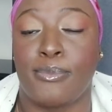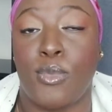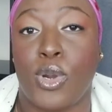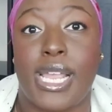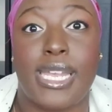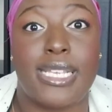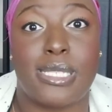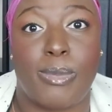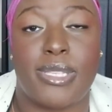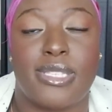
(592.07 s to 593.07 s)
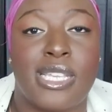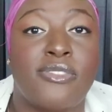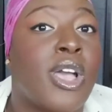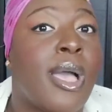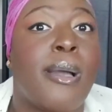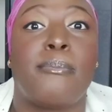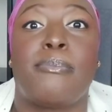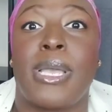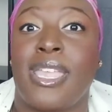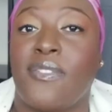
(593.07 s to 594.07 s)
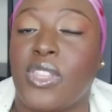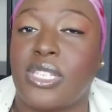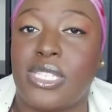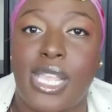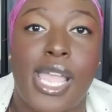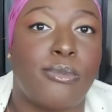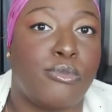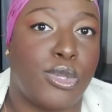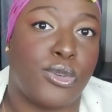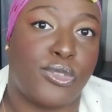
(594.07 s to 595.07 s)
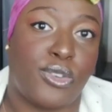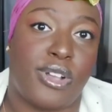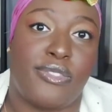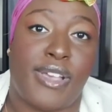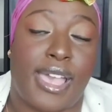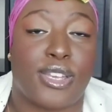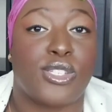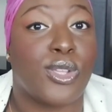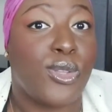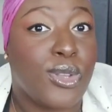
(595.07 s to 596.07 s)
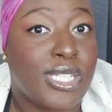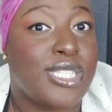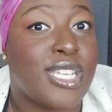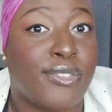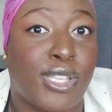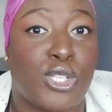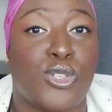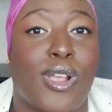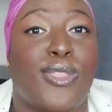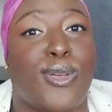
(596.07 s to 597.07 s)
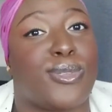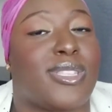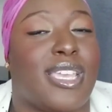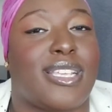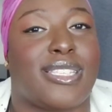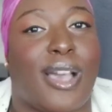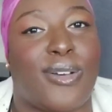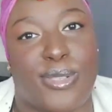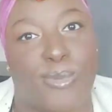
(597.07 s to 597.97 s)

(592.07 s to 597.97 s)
more inexpensive, but give the same beautiful effect. So you can definitely try those things out